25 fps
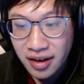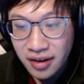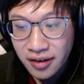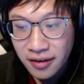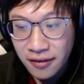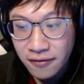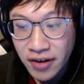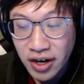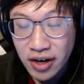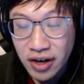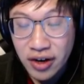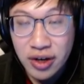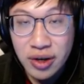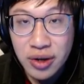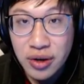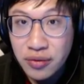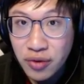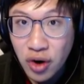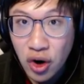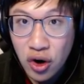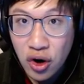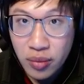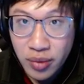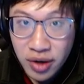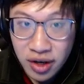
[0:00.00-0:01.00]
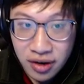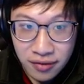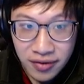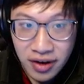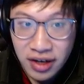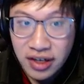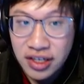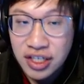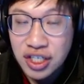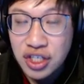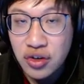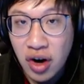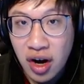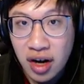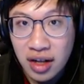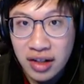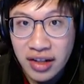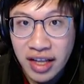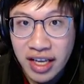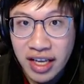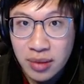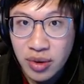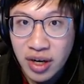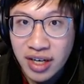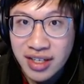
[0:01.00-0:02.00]
very good roamer, very strong
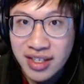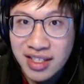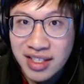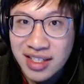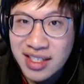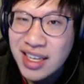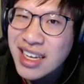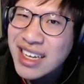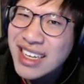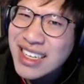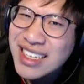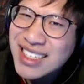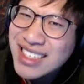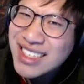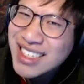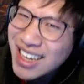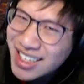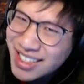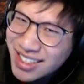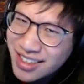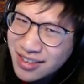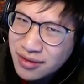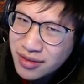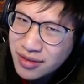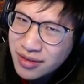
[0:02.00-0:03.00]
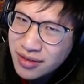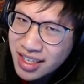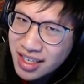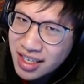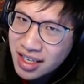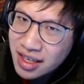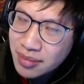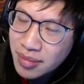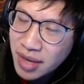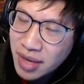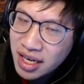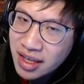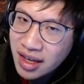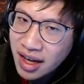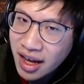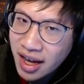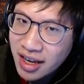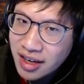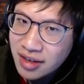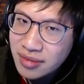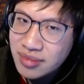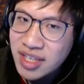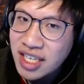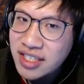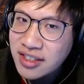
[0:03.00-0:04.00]
laning presence, doesn't really need many
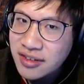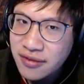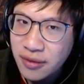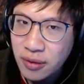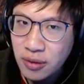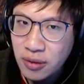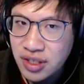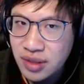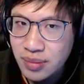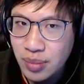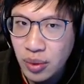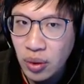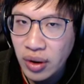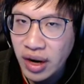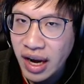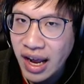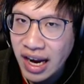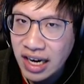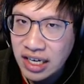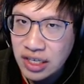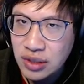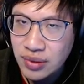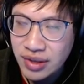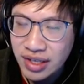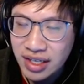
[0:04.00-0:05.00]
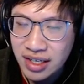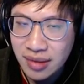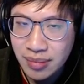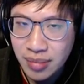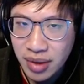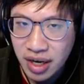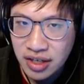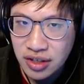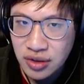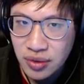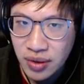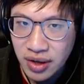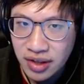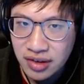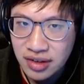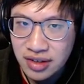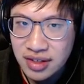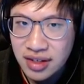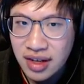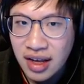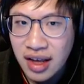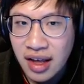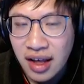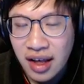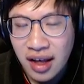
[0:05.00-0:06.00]
items as a four support, actually, compared to others.
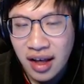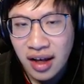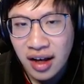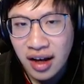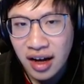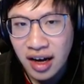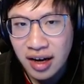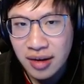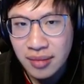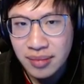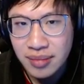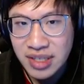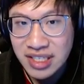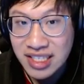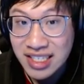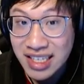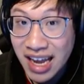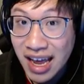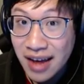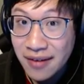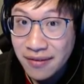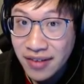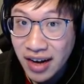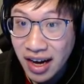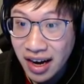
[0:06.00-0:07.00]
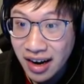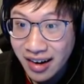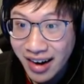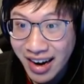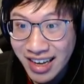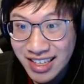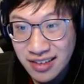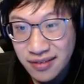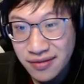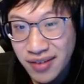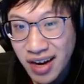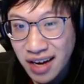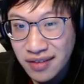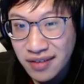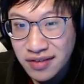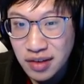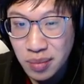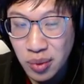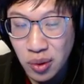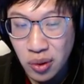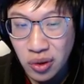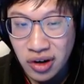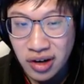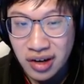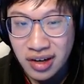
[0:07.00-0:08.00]
Um, but Snapfire as a five
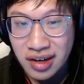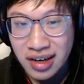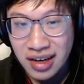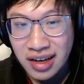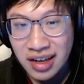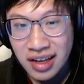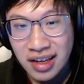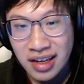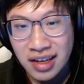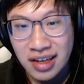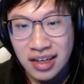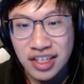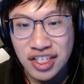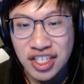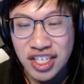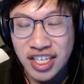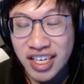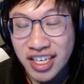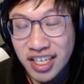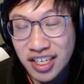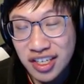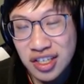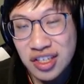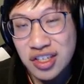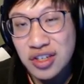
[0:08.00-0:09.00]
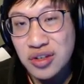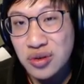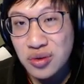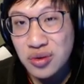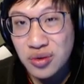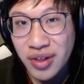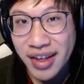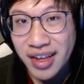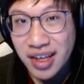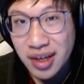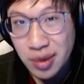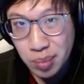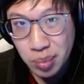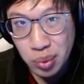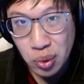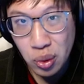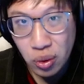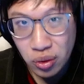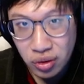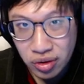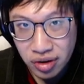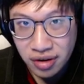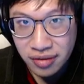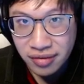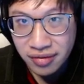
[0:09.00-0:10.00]
support, she could do like a
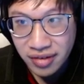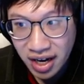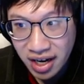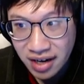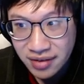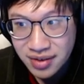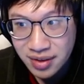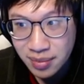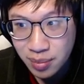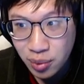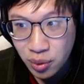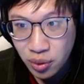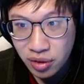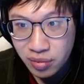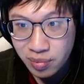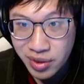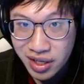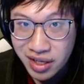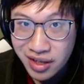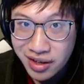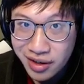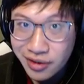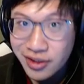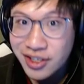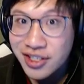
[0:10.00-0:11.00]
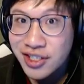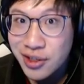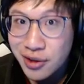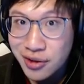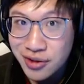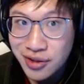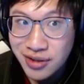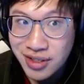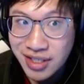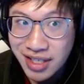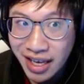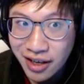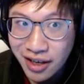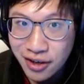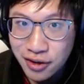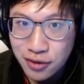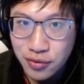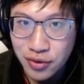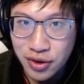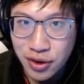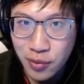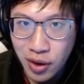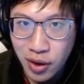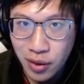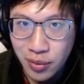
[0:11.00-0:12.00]
poorer five support, but you know what? She also scales
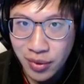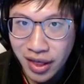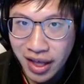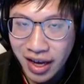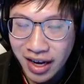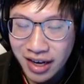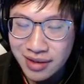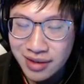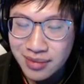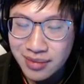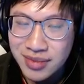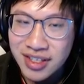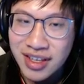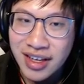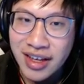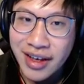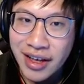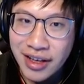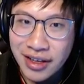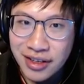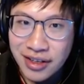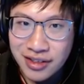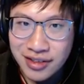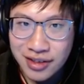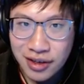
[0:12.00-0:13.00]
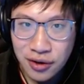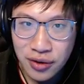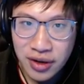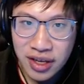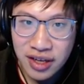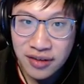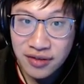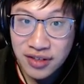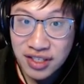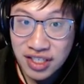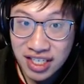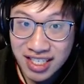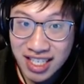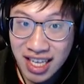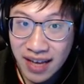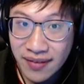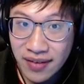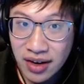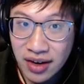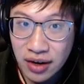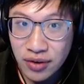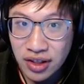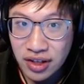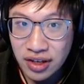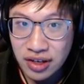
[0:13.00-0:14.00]
really well with items. So if she's
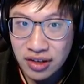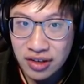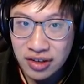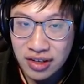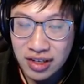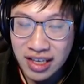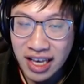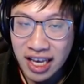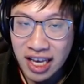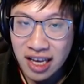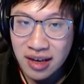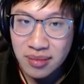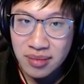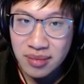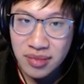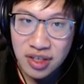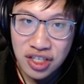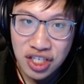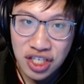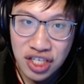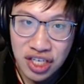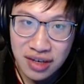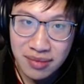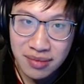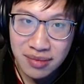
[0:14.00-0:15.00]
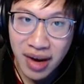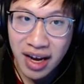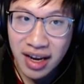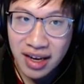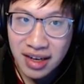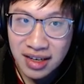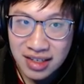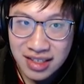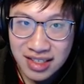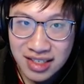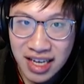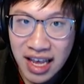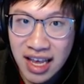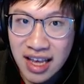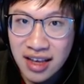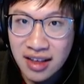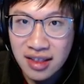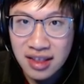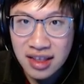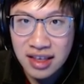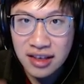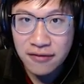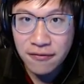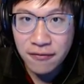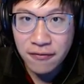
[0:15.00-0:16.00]
having a really good game, she might take
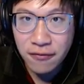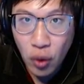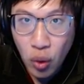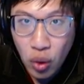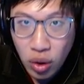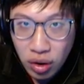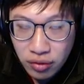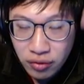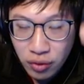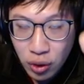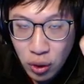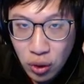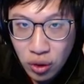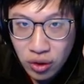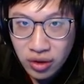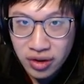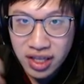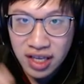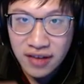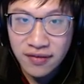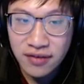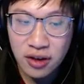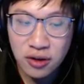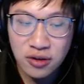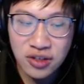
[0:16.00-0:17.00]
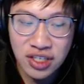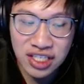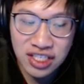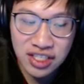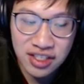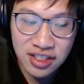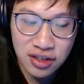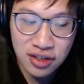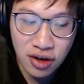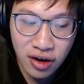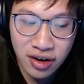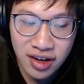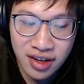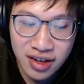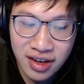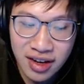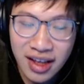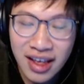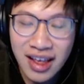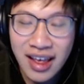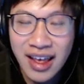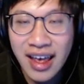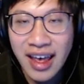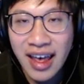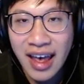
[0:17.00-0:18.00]
the four role, even though she started
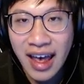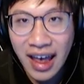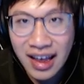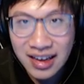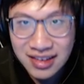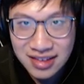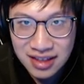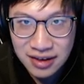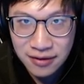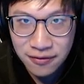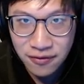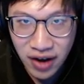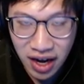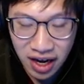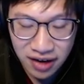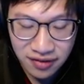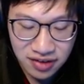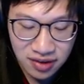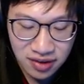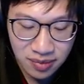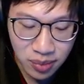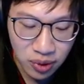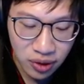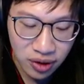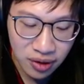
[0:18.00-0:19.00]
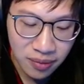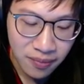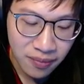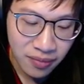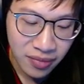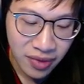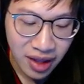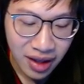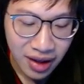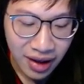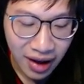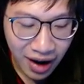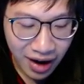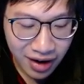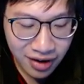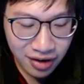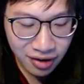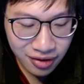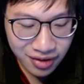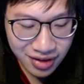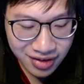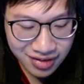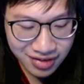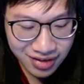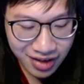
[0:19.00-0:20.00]
as the five support. I know
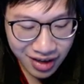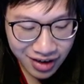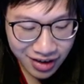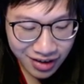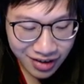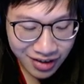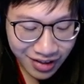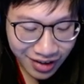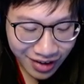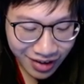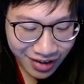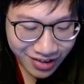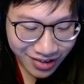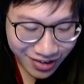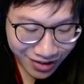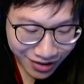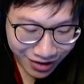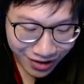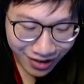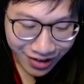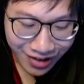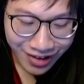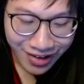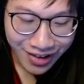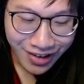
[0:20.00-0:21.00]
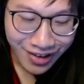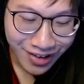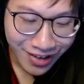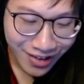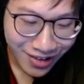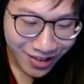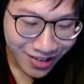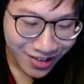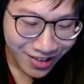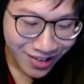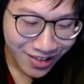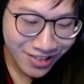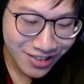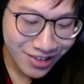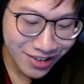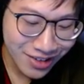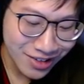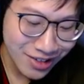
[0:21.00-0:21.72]
this is getting like a, uh, a little